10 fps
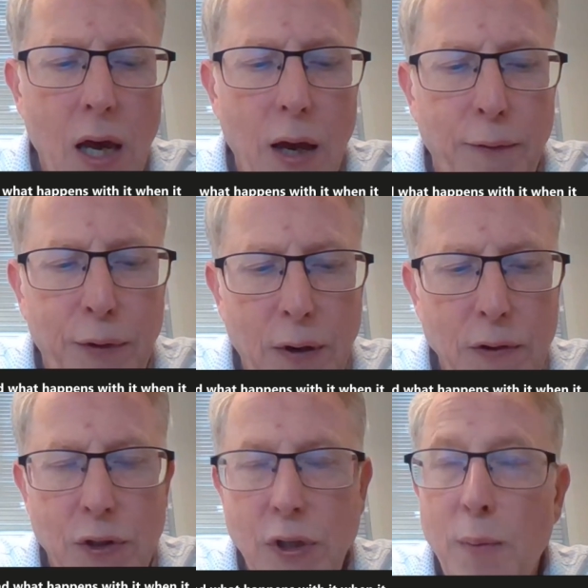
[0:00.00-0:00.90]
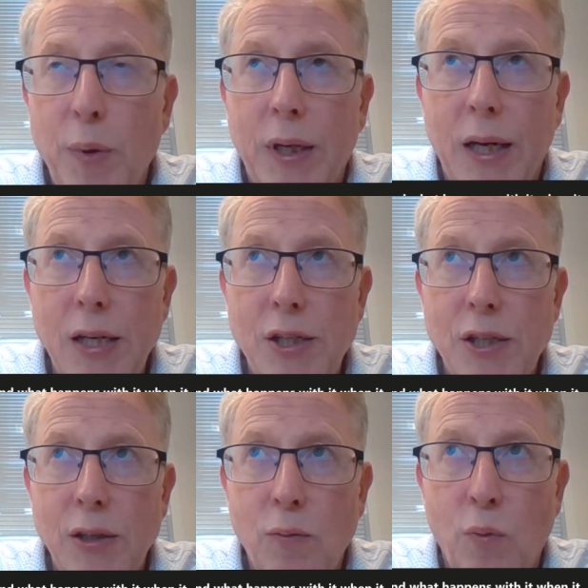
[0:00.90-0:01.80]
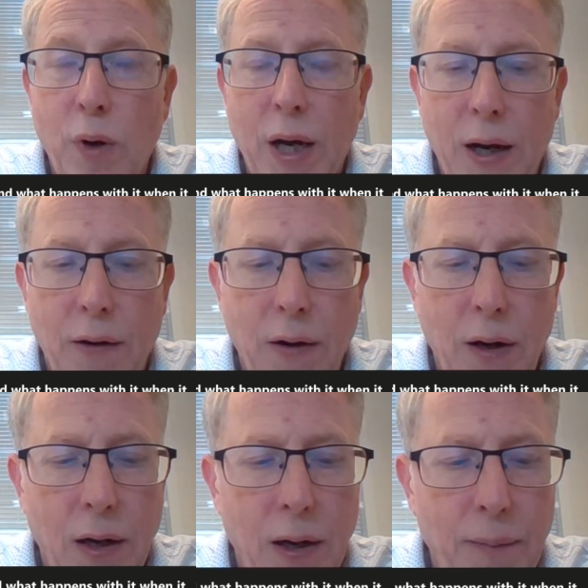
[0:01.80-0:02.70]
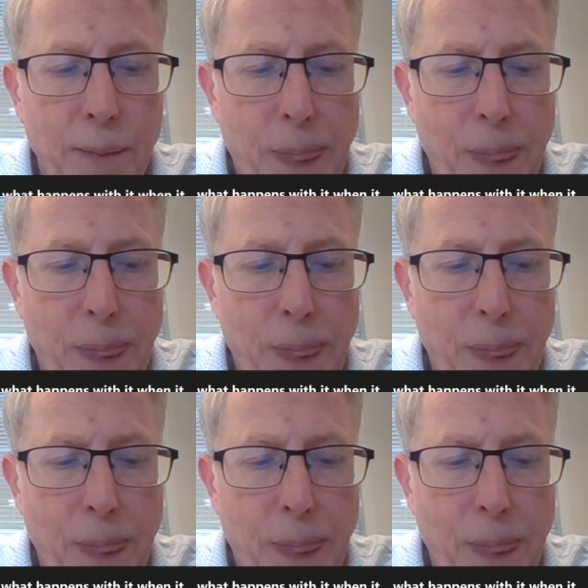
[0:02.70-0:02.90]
If there is an application where